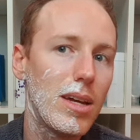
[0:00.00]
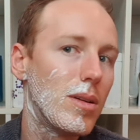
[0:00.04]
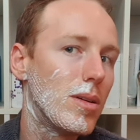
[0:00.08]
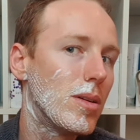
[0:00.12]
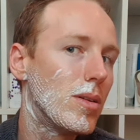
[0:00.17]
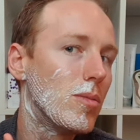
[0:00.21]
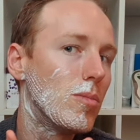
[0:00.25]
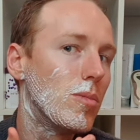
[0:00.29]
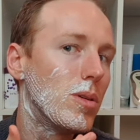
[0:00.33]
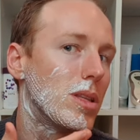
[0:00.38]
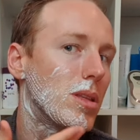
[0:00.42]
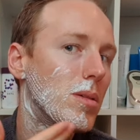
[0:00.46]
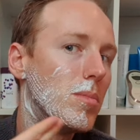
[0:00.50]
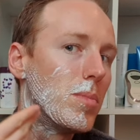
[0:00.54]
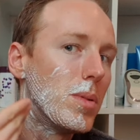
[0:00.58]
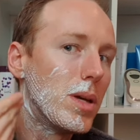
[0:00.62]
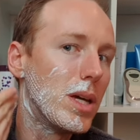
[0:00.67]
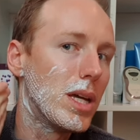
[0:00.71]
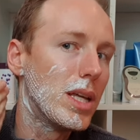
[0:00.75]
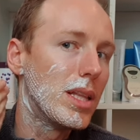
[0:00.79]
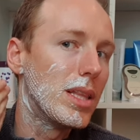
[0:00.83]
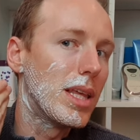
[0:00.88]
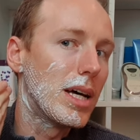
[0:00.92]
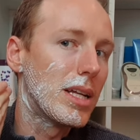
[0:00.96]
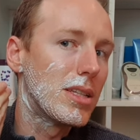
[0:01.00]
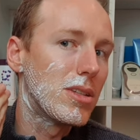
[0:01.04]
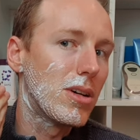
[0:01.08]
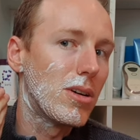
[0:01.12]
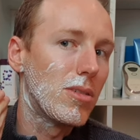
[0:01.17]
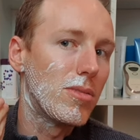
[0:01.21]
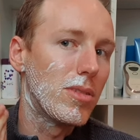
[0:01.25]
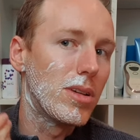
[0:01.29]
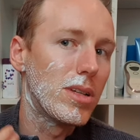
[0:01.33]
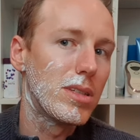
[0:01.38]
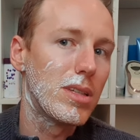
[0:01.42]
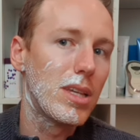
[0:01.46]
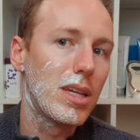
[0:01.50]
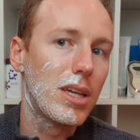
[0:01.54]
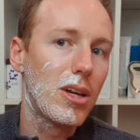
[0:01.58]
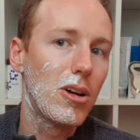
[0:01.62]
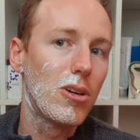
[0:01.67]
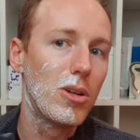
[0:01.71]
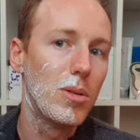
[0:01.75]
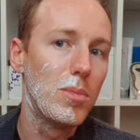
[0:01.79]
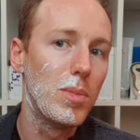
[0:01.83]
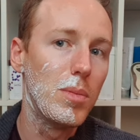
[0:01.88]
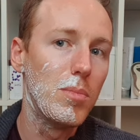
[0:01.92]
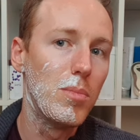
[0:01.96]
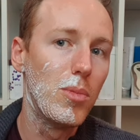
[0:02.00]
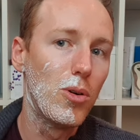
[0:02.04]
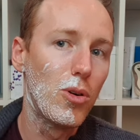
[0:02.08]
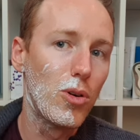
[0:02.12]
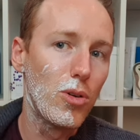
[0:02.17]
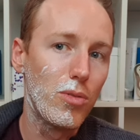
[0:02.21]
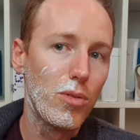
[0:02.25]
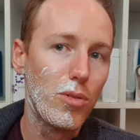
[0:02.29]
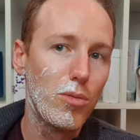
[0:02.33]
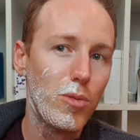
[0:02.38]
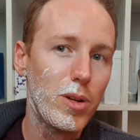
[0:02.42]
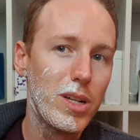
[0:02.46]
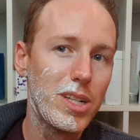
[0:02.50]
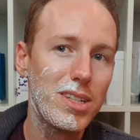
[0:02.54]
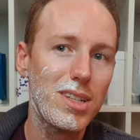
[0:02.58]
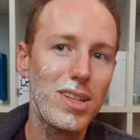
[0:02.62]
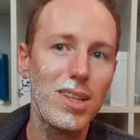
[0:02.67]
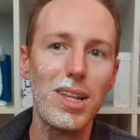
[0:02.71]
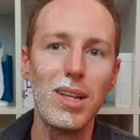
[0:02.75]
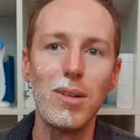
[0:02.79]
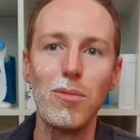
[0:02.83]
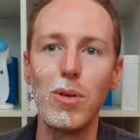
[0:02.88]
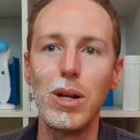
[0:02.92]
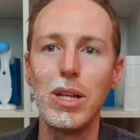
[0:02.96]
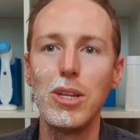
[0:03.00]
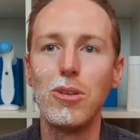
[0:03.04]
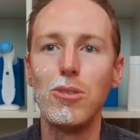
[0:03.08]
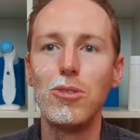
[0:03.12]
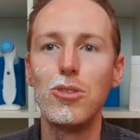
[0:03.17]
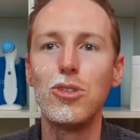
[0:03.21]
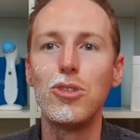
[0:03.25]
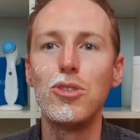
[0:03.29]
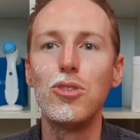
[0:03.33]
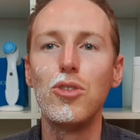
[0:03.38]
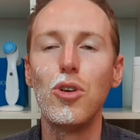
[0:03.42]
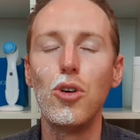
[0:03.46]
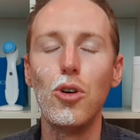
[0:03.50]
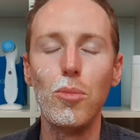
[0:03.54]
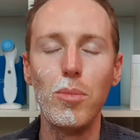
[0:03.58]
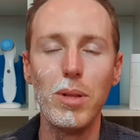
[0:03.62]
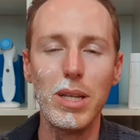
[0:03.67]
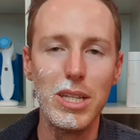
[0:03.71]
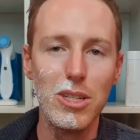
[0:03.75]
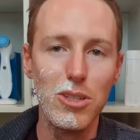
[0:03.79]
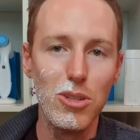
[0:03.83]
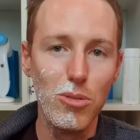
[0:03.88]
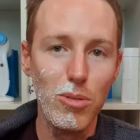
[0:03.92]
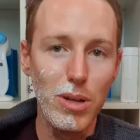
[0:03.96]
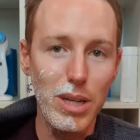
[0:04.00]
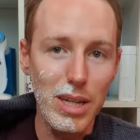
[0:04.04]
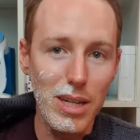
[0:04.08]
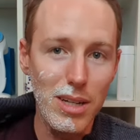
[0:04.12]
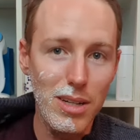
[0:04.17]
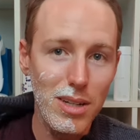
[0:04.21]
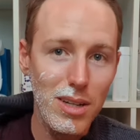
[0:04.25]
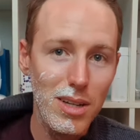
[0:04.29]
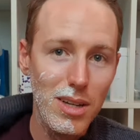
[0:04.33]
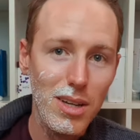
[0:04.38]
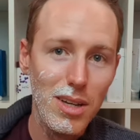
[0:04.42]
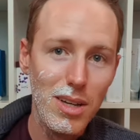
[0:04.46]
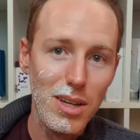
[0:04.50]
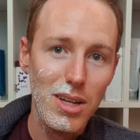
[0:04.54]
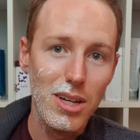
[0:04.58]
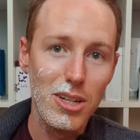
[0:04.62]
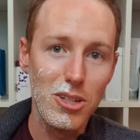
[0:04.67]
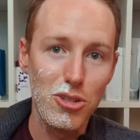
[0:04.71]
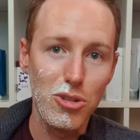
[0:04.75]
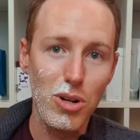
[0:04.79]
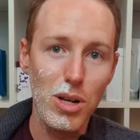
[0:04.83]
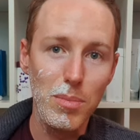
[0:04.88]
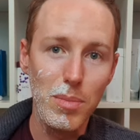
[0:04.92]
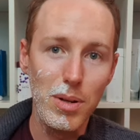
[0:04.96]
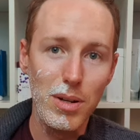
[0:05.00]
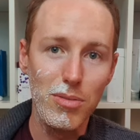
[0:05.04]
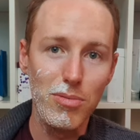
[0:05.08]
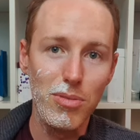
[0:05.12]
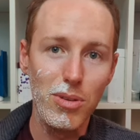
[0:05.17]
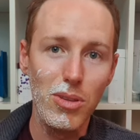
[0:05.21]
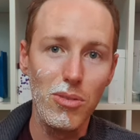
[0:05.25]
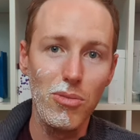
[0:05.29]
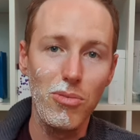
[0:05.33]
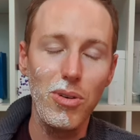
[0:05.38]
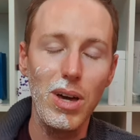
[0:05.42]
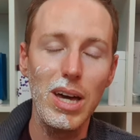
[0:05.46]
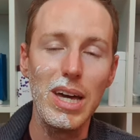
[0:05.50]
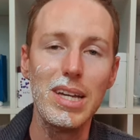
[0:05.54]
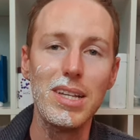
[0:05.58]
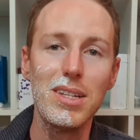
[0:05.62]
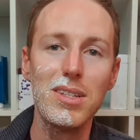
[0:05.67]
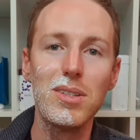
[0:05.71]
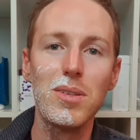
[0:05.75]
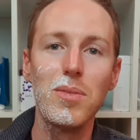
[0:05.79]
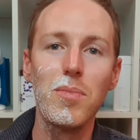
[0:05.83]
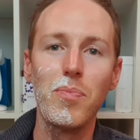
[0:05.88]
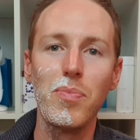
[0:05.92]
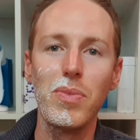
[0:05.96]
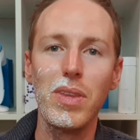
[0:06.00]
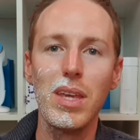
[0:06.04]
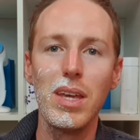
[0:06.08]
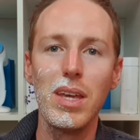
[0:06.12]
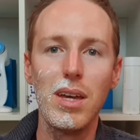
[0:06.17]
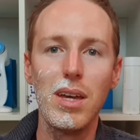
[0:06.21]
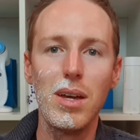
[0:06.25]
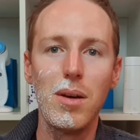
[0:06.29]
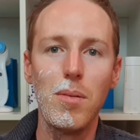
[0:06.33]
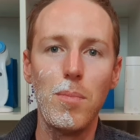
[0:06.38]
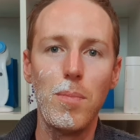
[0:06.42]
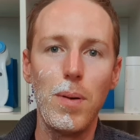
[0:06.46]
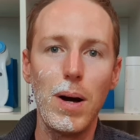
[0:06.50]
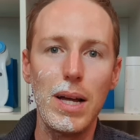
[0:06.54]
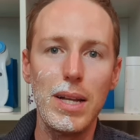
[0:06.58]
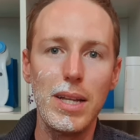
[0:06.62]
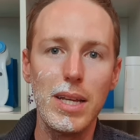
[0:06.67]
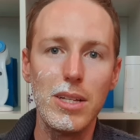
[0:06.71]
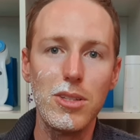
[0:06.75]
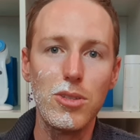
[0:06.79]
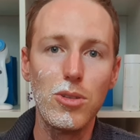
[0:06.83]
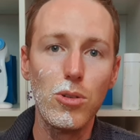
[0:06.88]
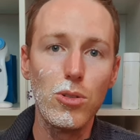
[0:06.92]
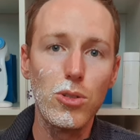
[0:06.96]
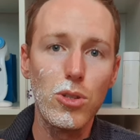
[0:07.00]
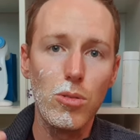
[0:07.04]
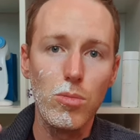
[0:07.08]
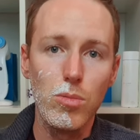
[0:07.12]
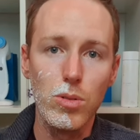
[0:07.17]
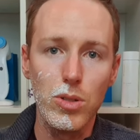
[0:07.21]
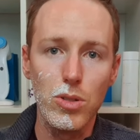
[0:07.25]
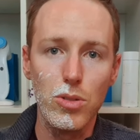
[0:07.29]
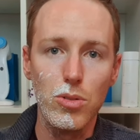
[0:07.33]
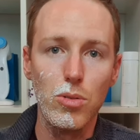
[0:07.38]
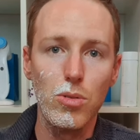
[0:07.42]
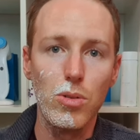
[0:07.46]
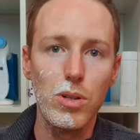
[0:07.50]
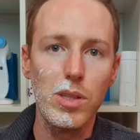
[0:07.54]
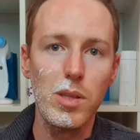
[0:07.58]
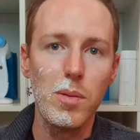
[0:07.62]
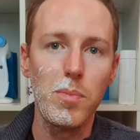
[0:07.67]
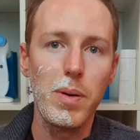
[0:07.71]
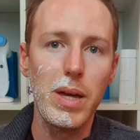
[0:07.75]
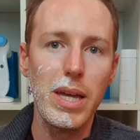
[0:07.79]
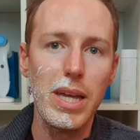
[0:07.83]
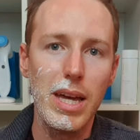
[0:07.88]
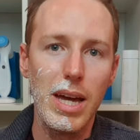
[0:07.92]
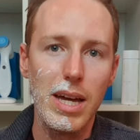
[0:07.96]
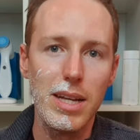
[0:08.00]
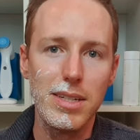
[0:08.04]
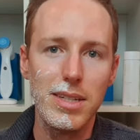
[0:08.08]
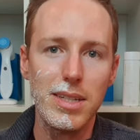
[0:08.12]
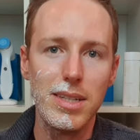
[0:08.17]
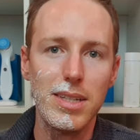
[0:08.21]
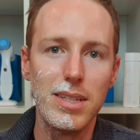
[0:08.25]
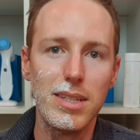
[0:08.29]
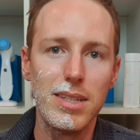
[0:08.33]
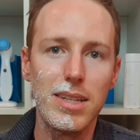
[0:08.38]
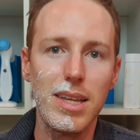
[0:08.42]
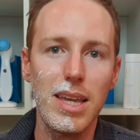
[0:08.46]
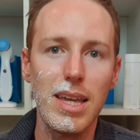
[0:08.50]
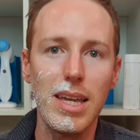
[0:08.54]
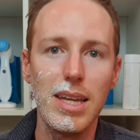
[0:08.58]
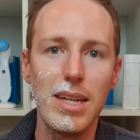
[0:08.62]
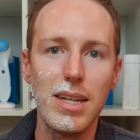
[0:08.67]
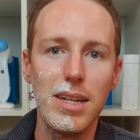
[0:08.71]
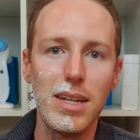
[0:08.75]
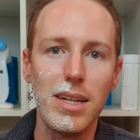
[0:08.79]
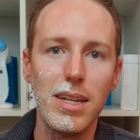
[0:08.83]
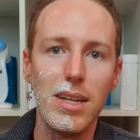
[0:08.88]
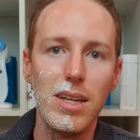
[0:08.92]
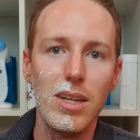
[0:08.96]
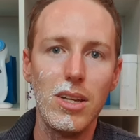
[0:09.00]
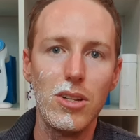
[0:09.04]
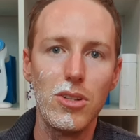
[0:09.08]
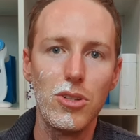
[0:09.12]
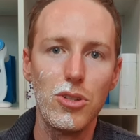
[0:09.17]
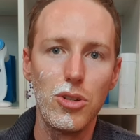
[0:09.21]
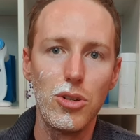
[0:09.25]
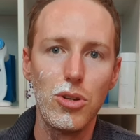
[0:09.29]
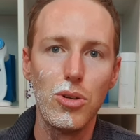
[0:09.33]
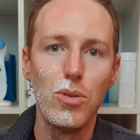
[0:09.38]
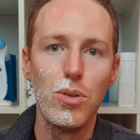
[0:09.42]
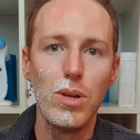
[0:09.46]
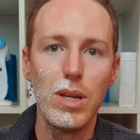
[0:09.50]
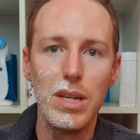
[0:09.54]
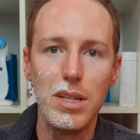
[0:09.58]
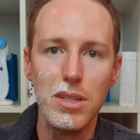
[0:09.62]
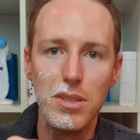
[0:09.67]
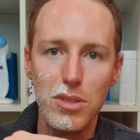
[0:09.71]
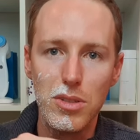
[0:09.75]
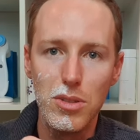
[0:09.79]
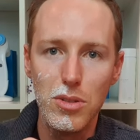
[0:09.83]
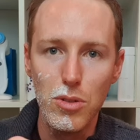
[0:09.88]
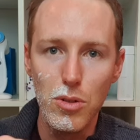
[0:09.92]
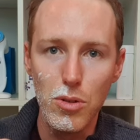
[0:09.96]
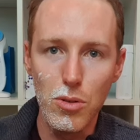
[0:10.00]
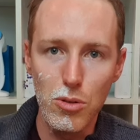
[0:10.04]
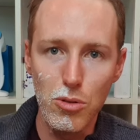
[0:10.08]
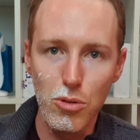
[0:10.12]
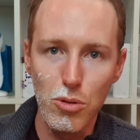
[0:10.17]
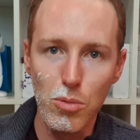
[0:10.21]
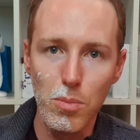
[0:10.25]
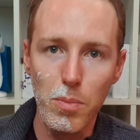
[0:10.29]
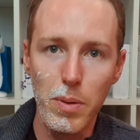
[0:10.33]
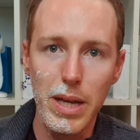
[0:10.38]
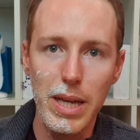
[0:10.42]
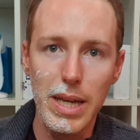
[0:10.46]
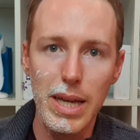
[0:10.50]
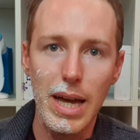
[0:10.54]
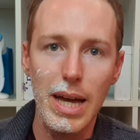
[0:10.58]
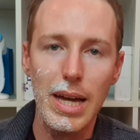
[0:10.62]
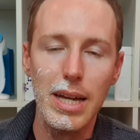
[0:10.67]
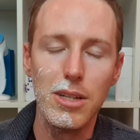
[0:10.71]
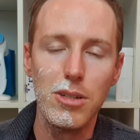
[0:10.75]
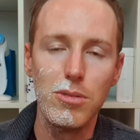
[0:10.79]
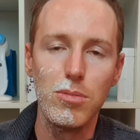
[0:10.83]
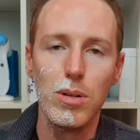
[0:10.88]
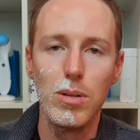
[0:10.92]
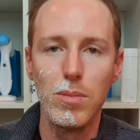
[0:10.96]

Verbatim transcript: And with a beard, that's obviously going to be more of a risk than when you're just normally doing it, a treatment for the face but it's also restoring the pH of the skin to its neutral pH.